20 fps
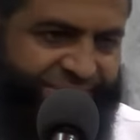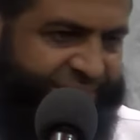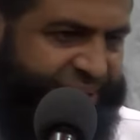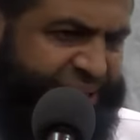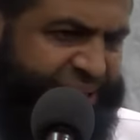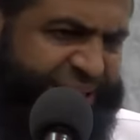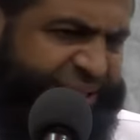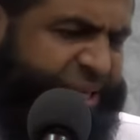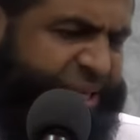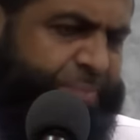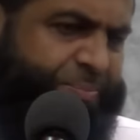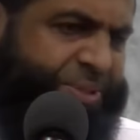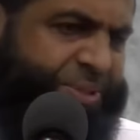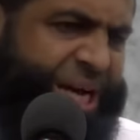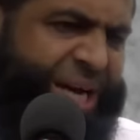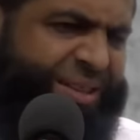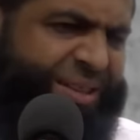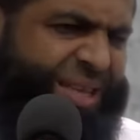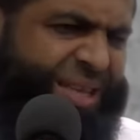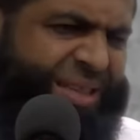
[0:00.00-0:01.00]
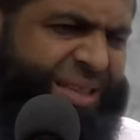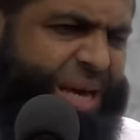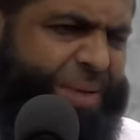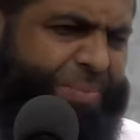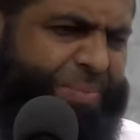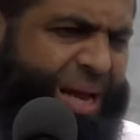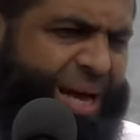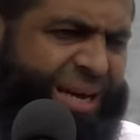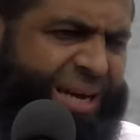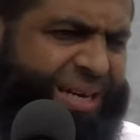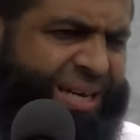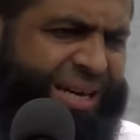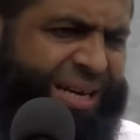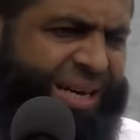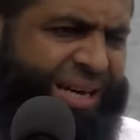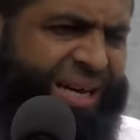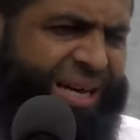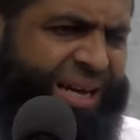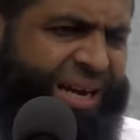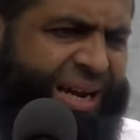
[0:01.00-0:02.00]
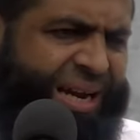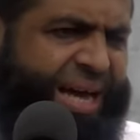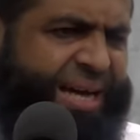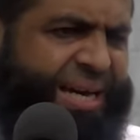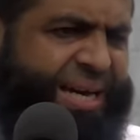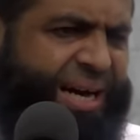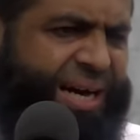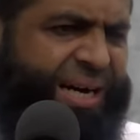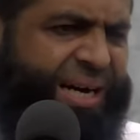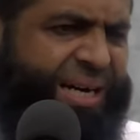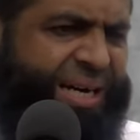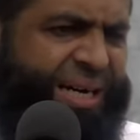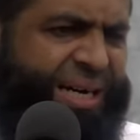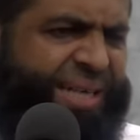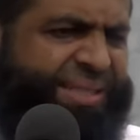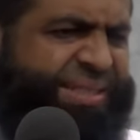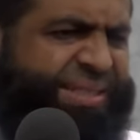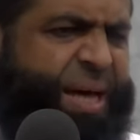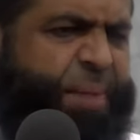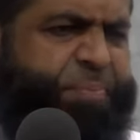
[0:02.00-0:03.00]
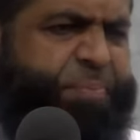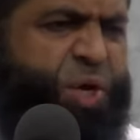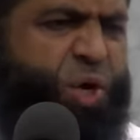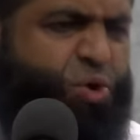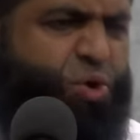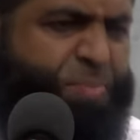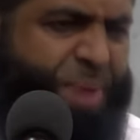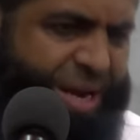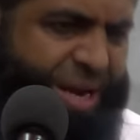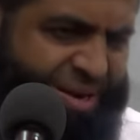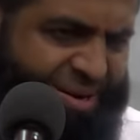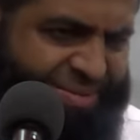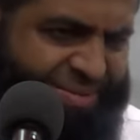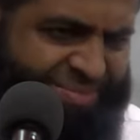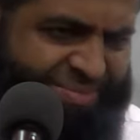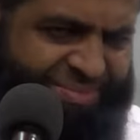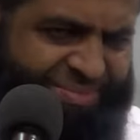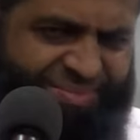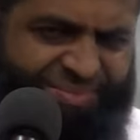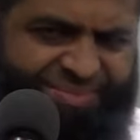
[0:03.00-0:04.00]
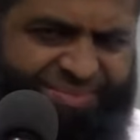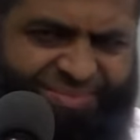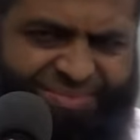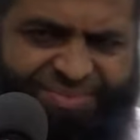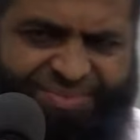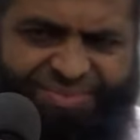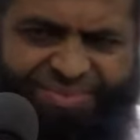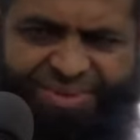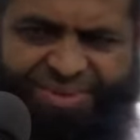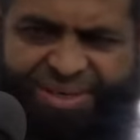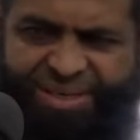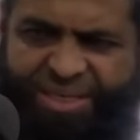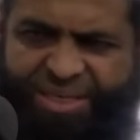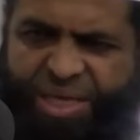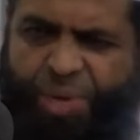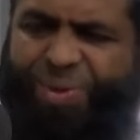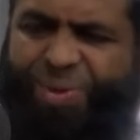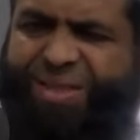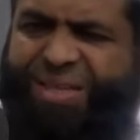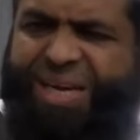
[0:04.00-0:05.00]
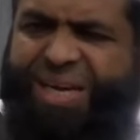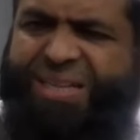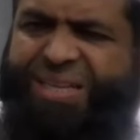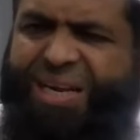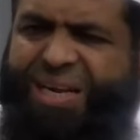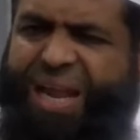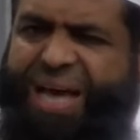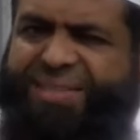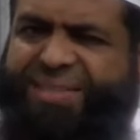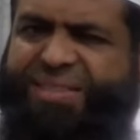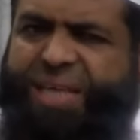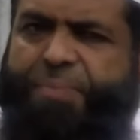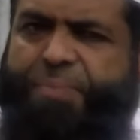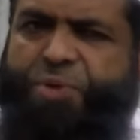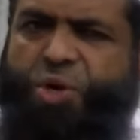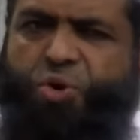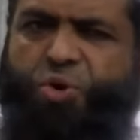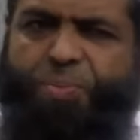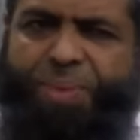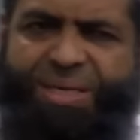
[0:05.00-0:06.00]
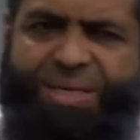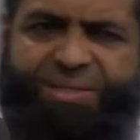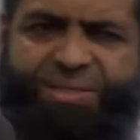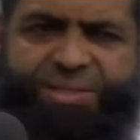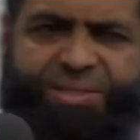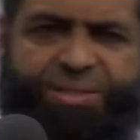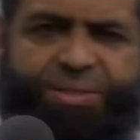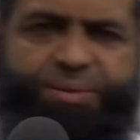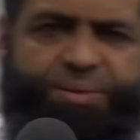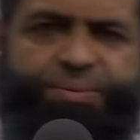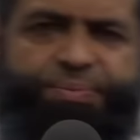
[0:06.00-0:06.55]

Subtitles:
He subjected them like a subhuman. They were treated like subhumans.